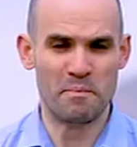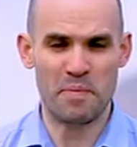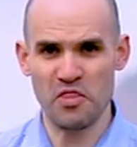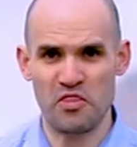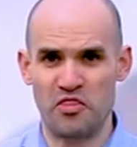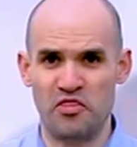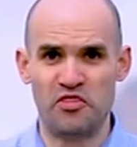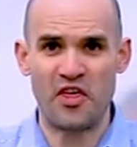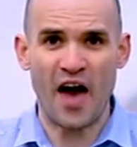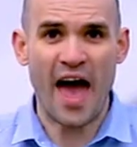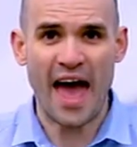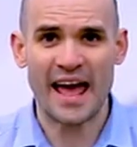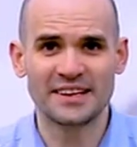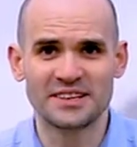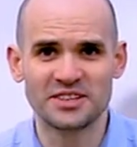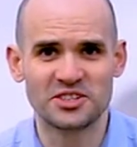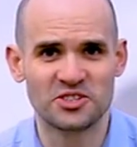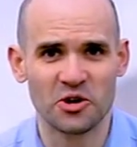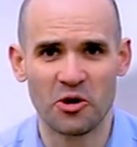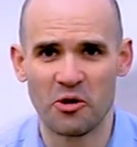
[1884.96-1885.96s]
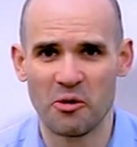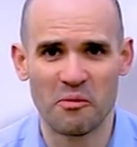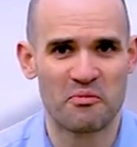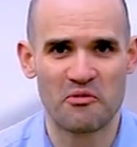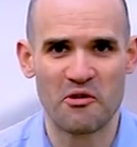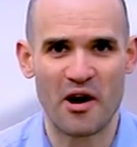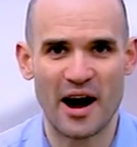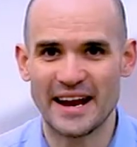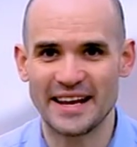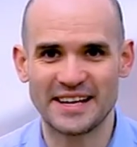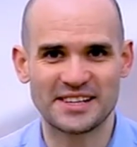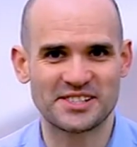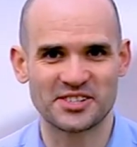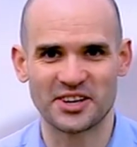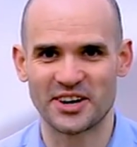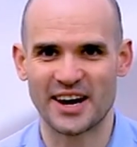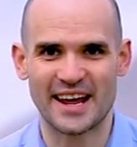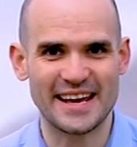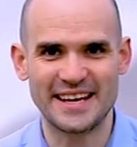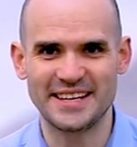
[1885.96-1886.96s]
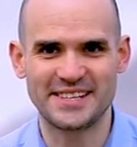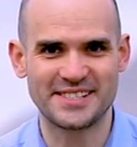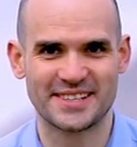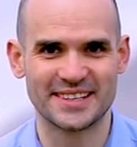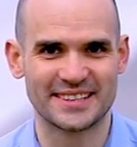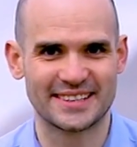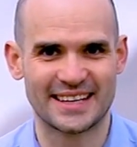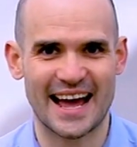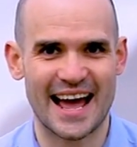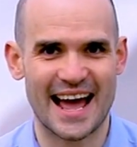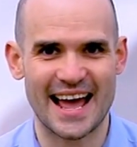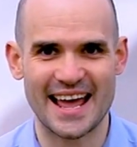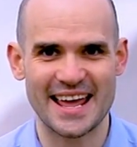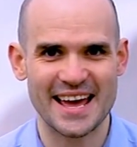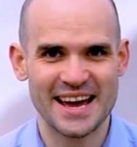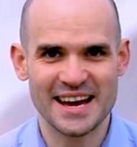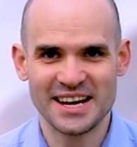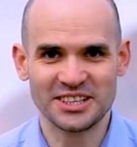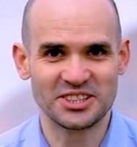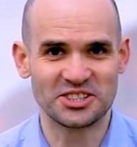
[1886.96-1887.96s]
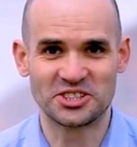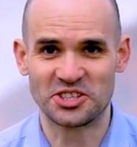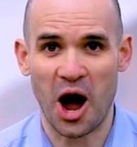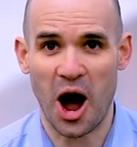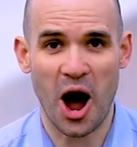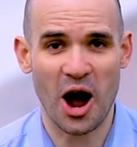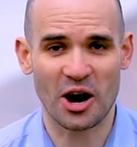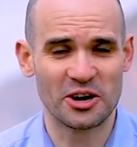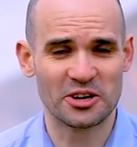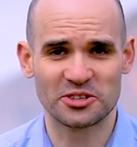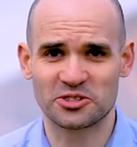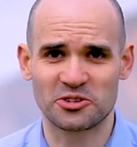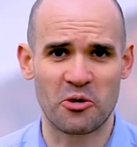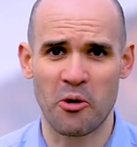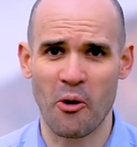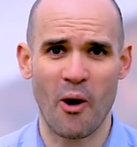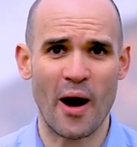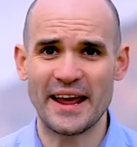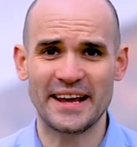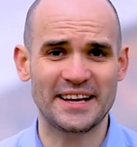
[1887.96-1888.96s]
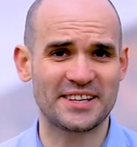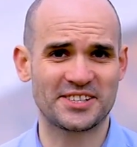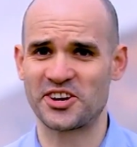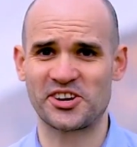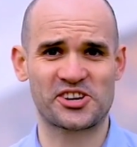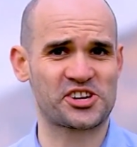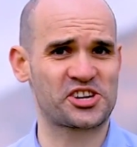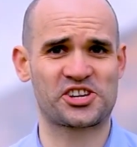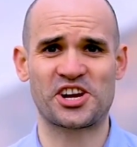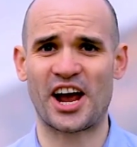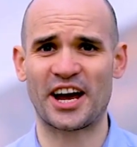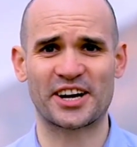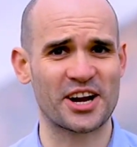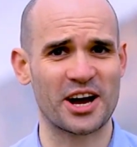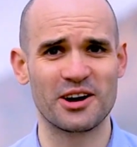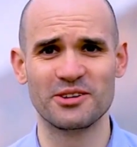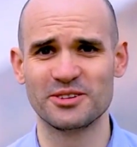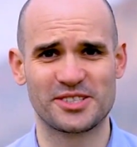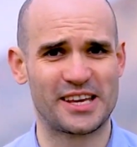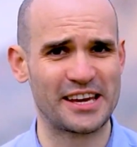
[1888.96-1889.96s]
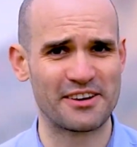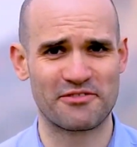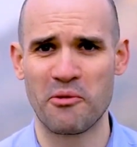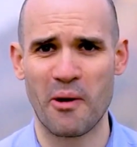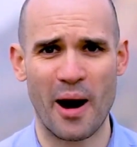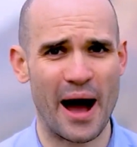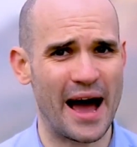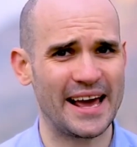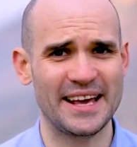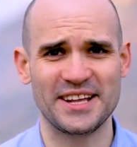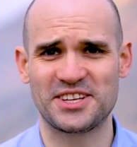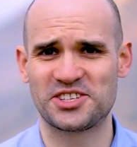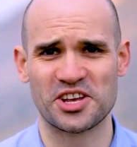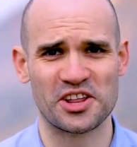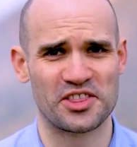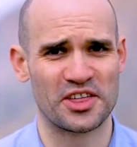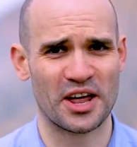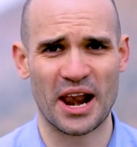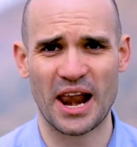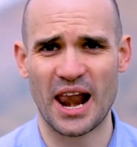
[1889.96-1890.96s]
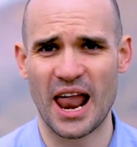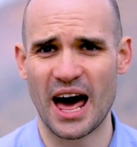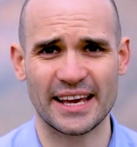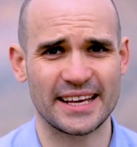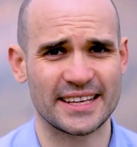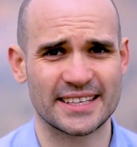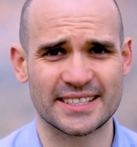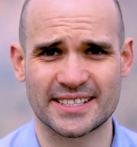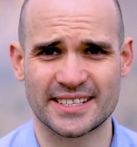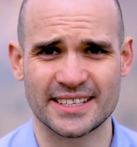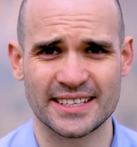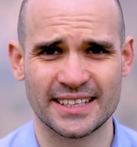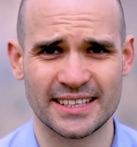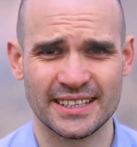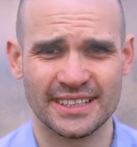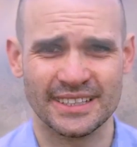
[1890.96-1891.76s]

But then dawn breaks on Easter Day, darkness quakes as shadows give way to the light.